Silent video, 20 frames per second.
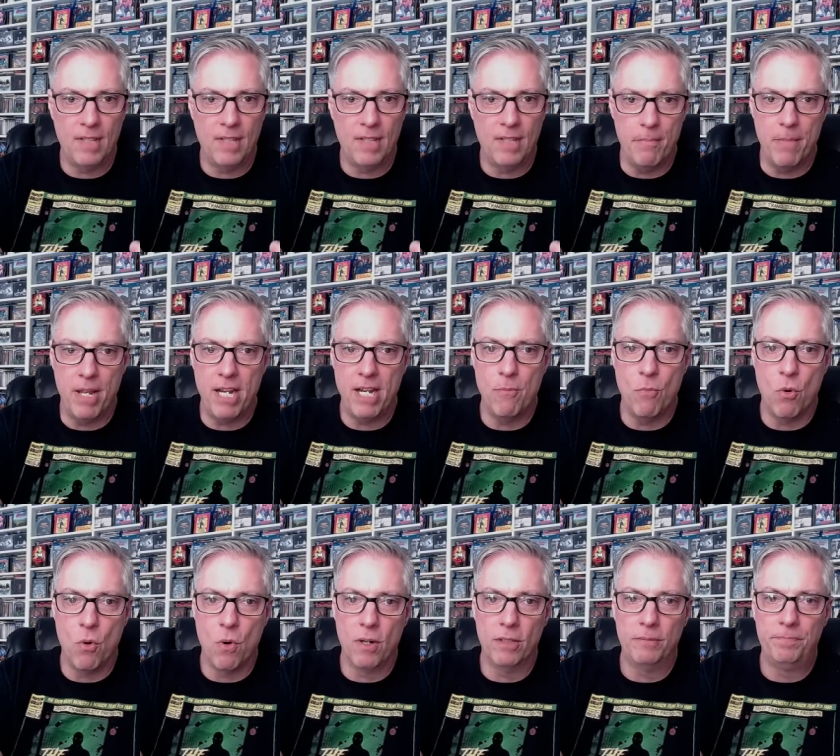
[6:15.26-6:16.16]
and many
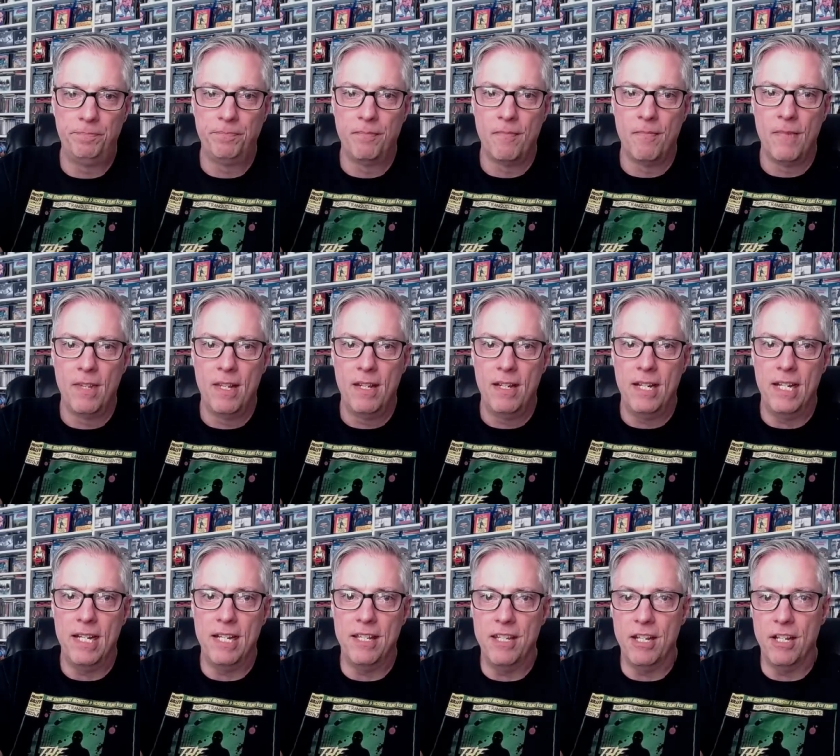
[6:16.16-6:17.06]
more.
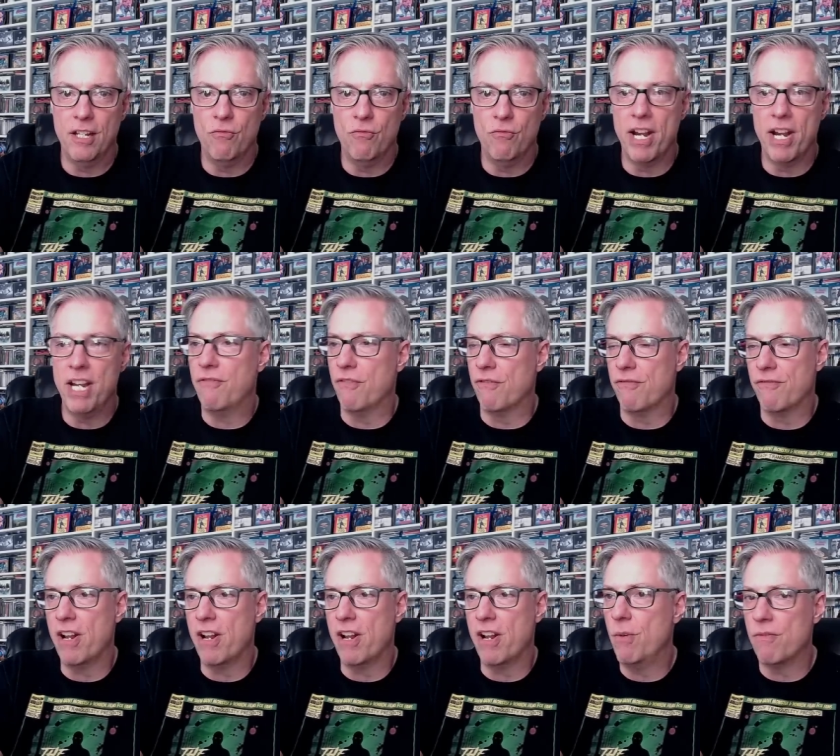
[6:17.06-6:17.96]
He did Ready for
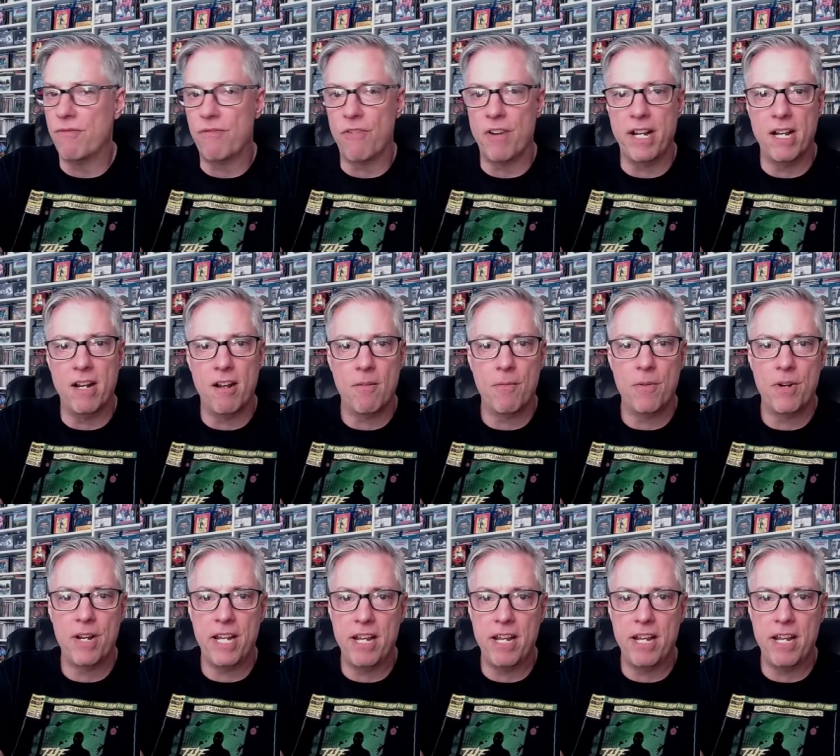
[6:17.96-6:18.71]
Freddie with Freddie Hubbard,